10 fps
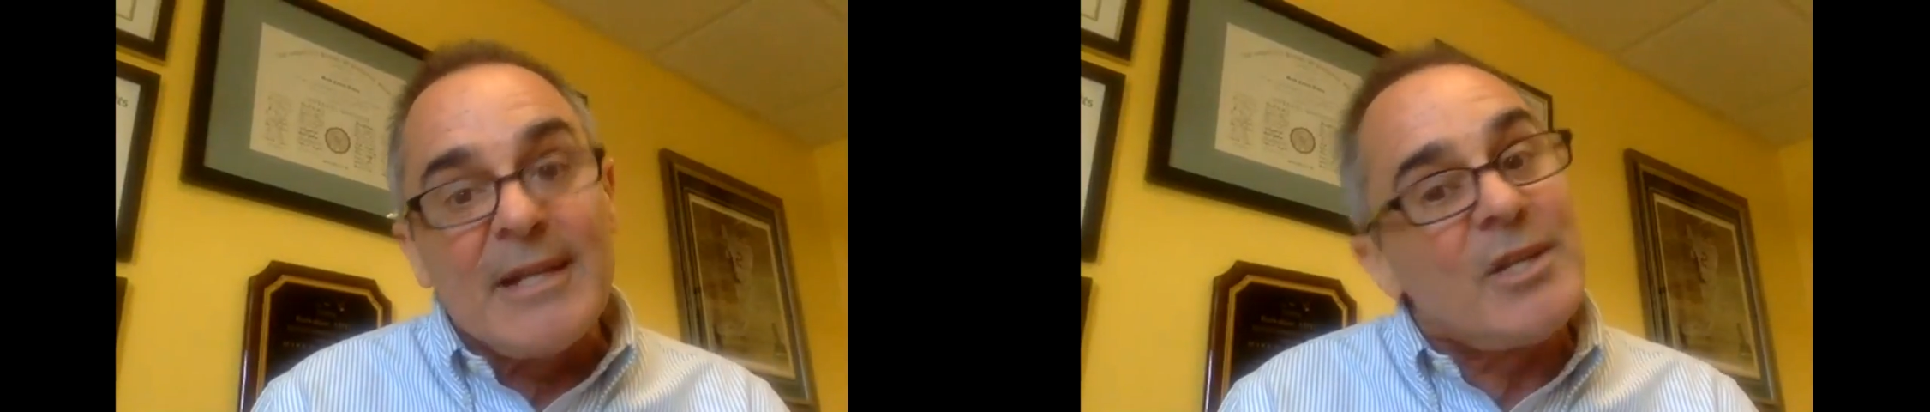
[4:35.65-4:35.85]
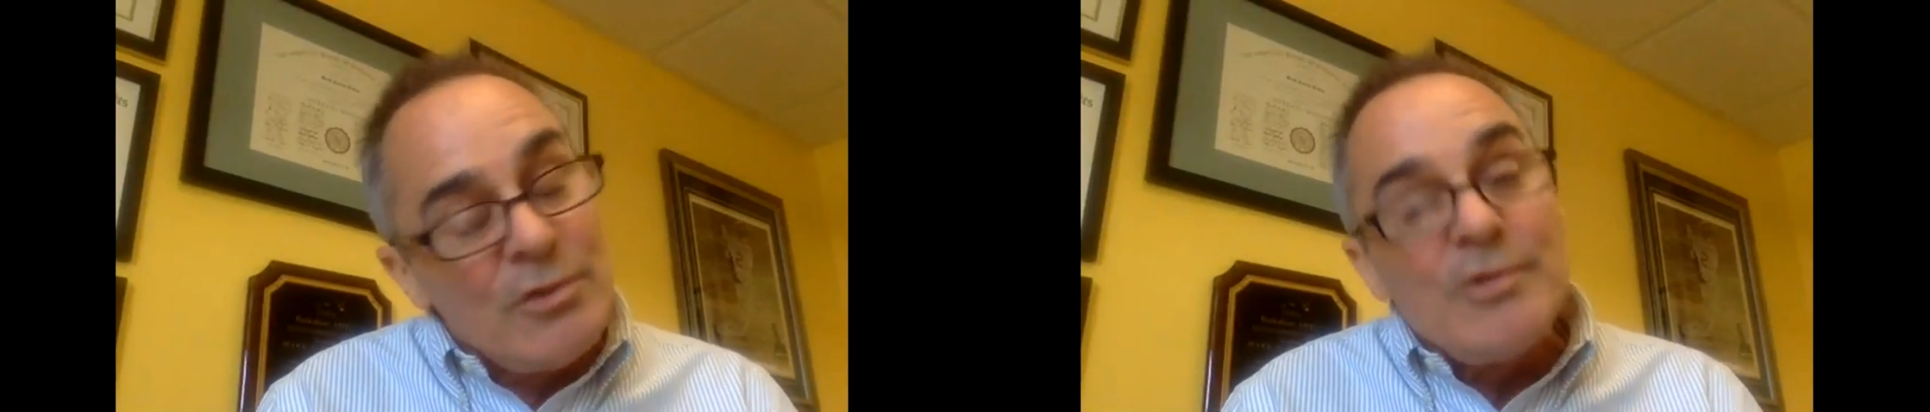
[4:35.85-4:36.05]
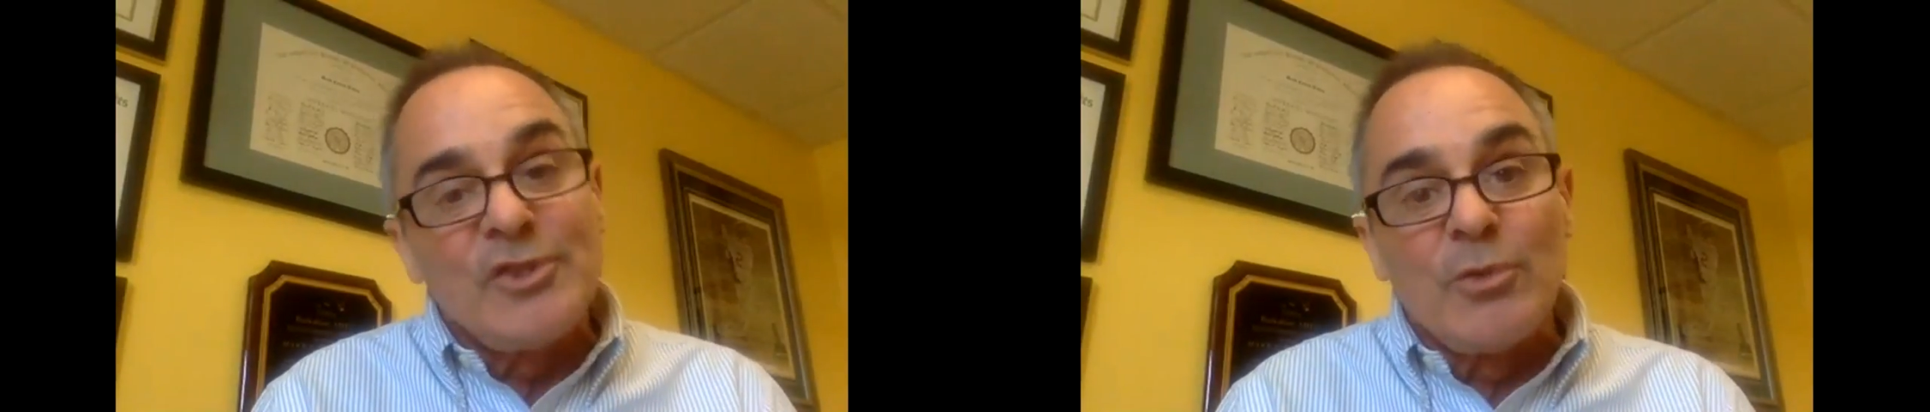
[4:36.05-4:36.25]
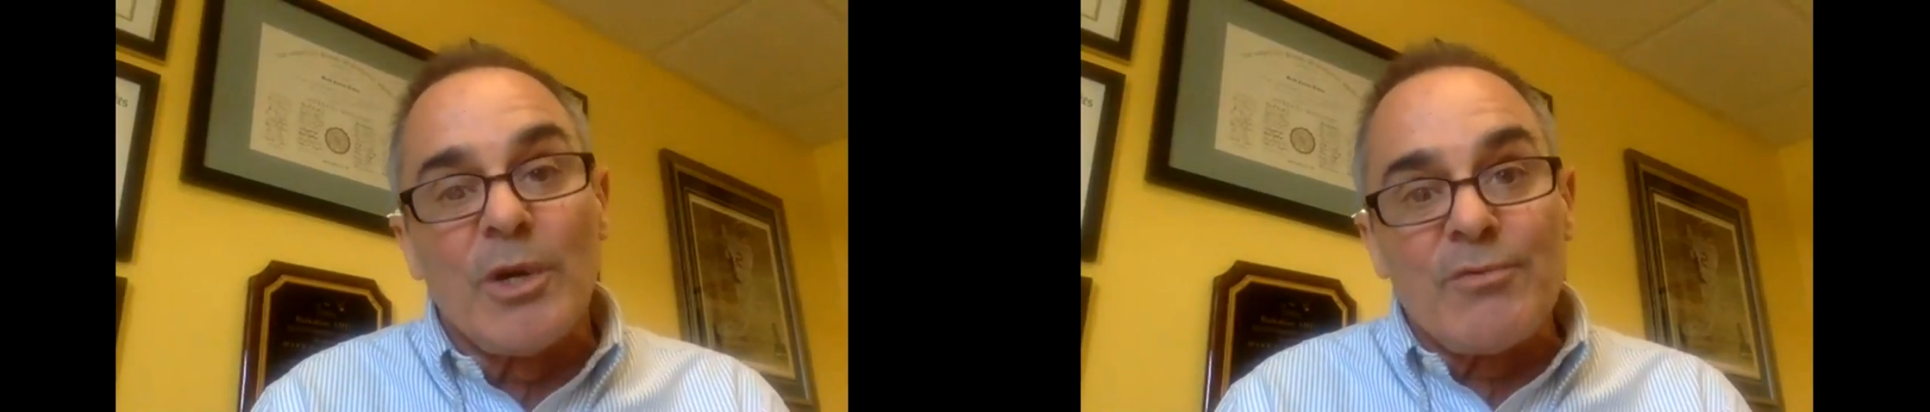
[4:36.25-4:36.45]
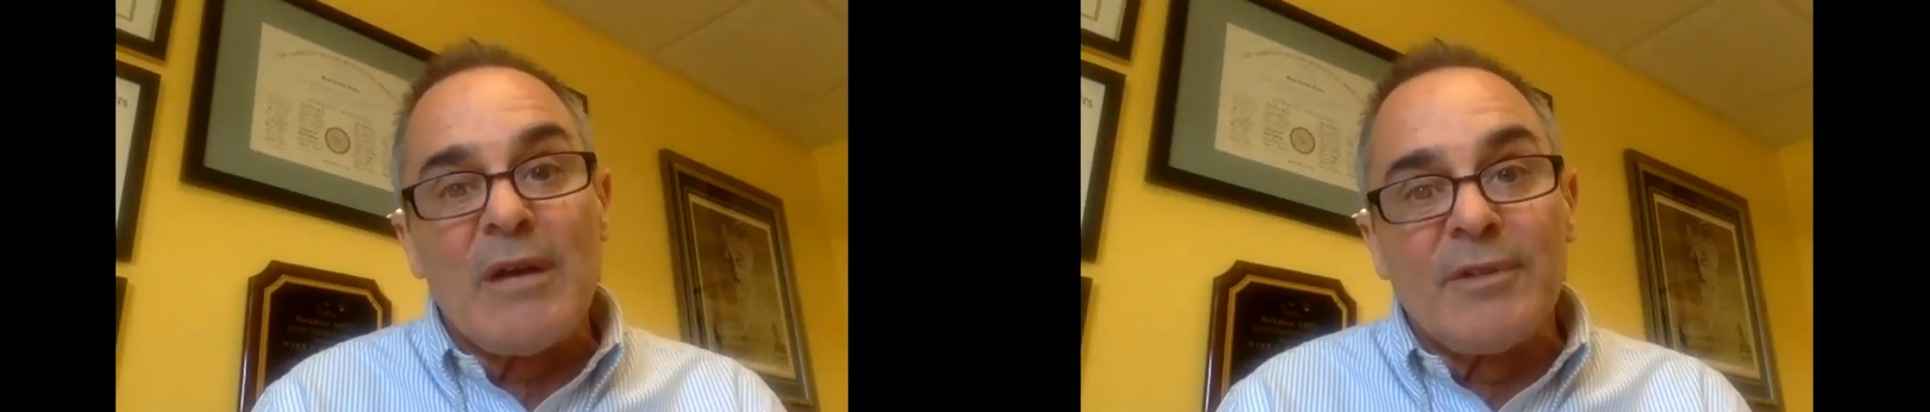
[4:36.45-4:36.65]
and you use the
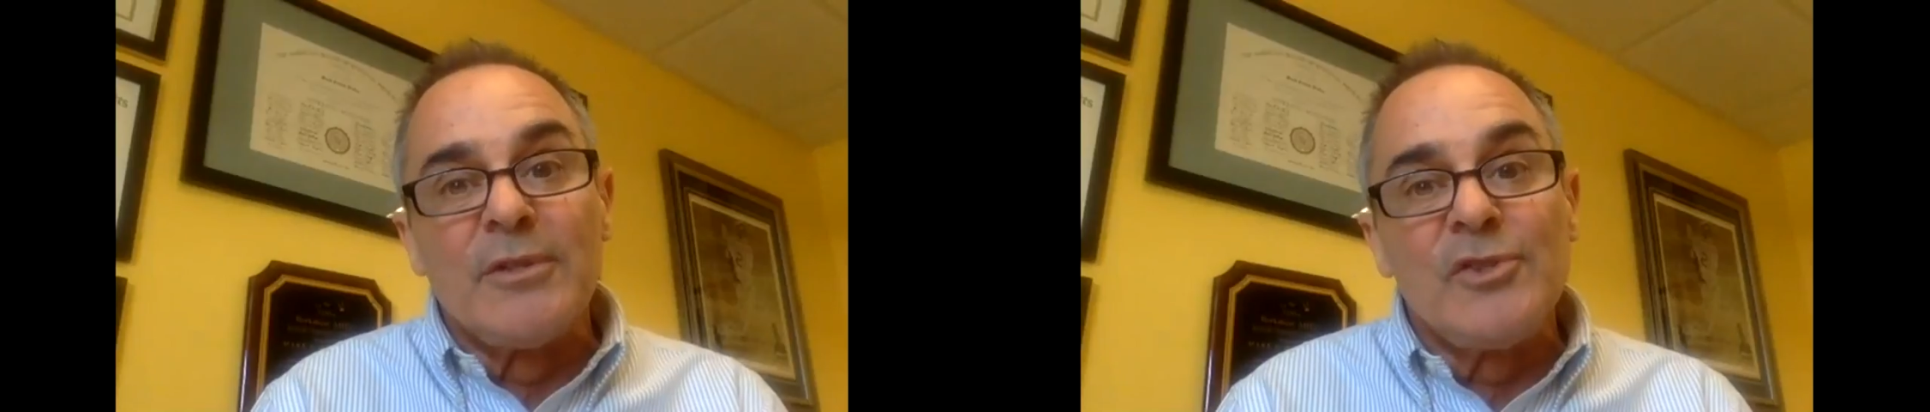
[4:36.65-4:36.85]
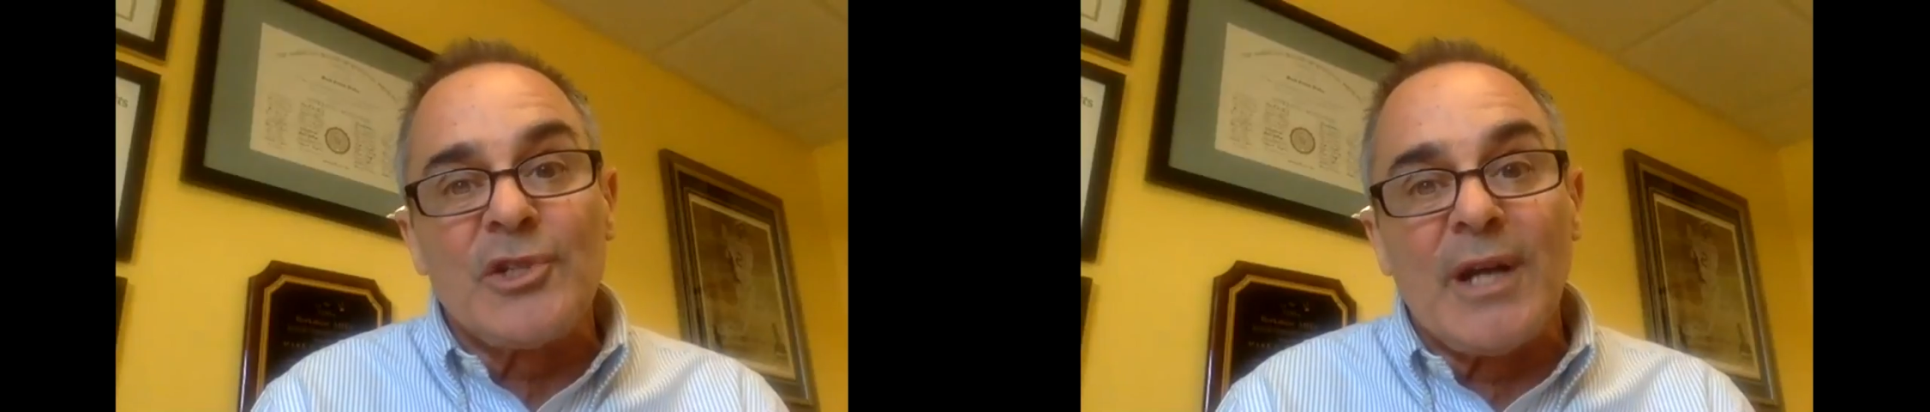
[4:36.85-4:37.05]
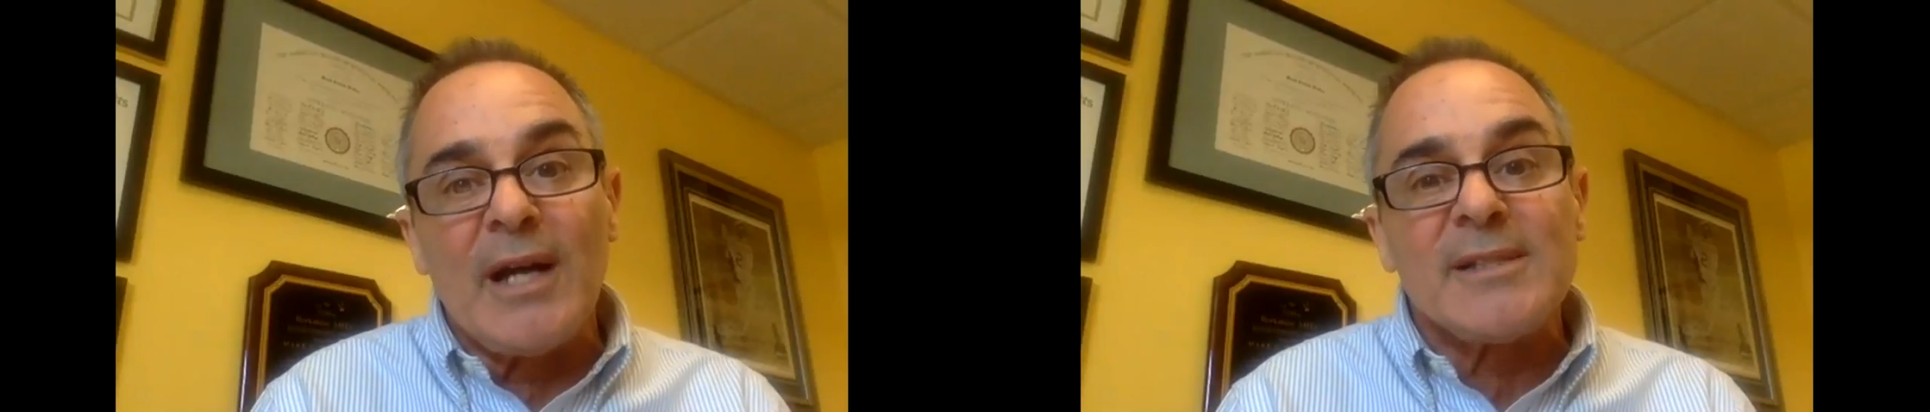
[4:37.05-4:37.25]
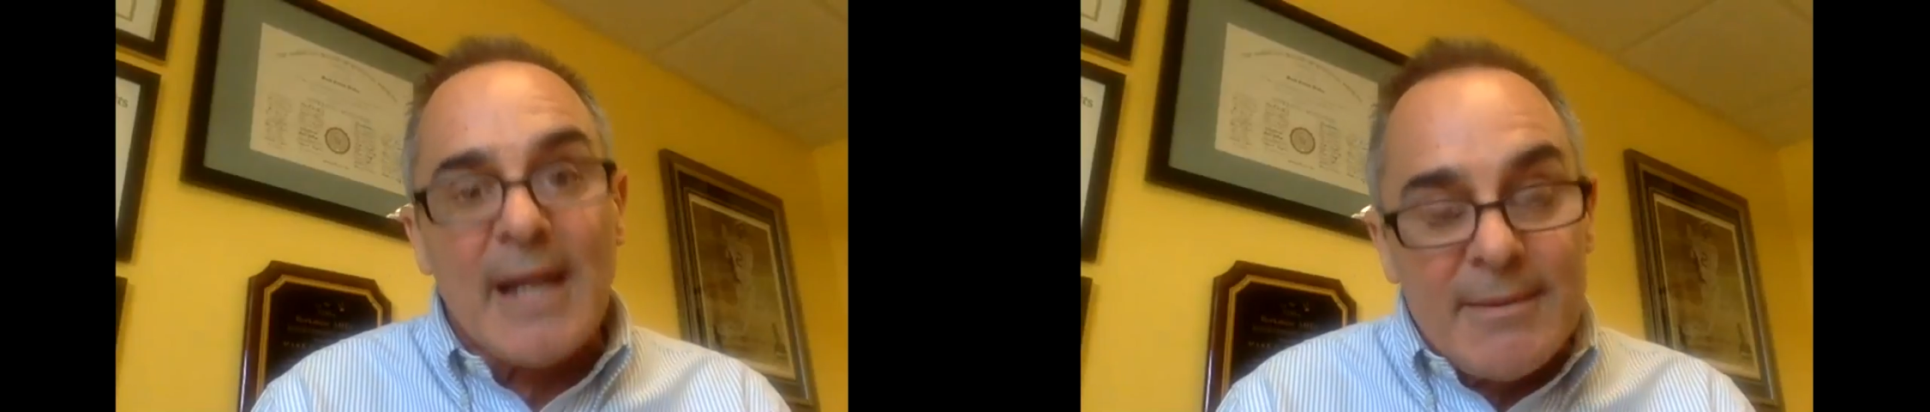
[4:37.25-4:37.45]
word revolutionized,